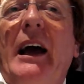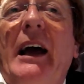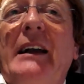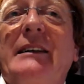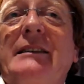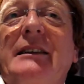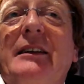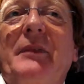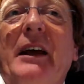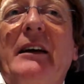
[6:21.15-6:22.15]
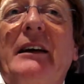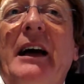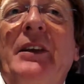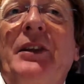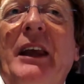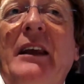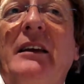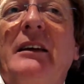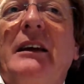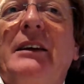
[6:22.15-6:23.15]
and I think
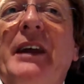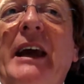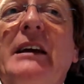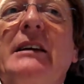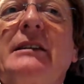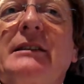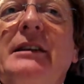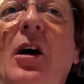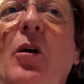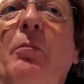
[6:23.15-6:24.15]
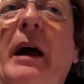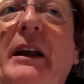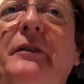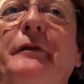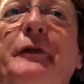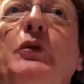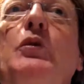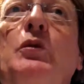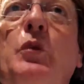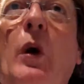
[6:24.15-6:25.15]
there is no better
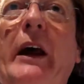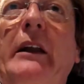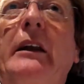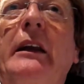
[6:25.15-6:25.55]
food wine